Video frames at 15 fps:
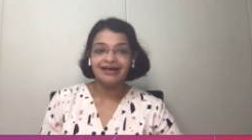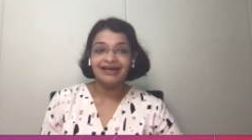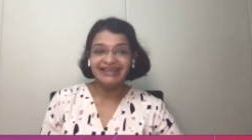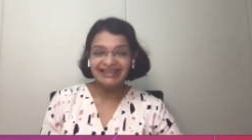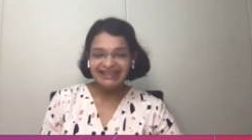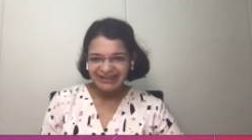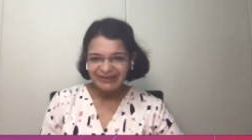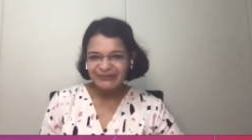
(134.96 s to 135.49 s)

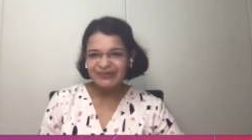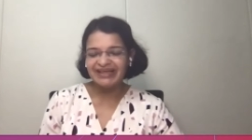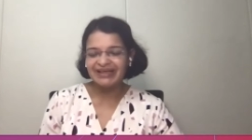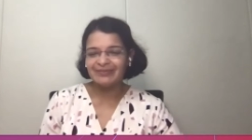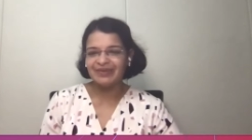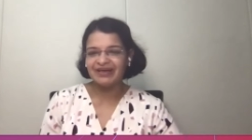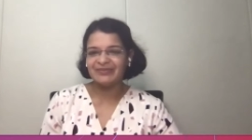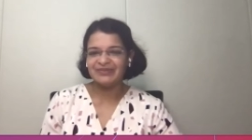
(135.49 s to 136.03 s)

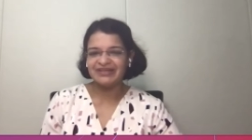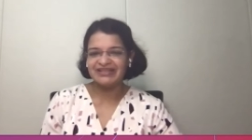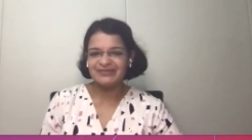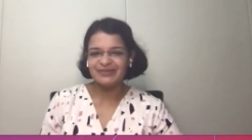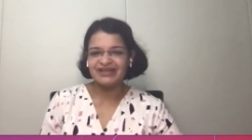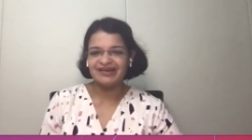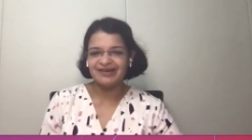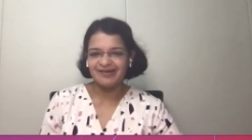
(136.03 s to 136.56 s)
including payments,
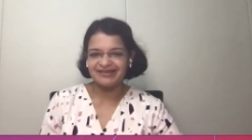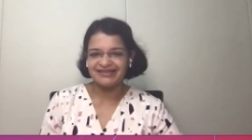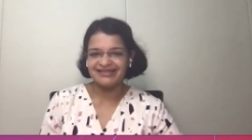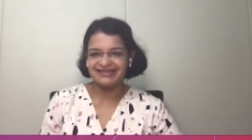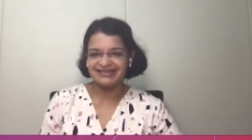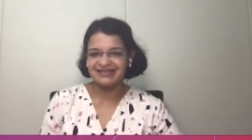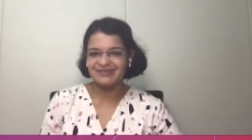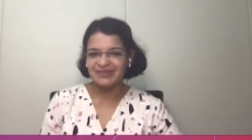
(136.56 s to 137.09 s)
but not
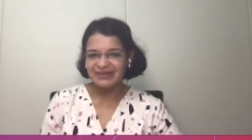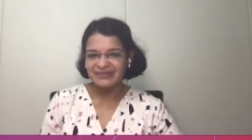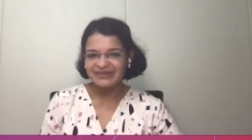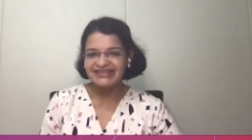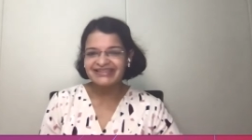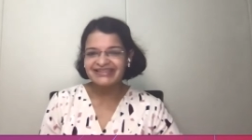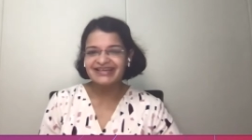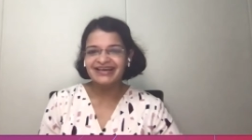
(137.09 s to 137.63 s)
just
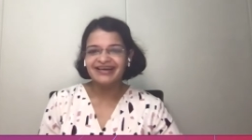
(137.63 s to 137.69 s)
payments.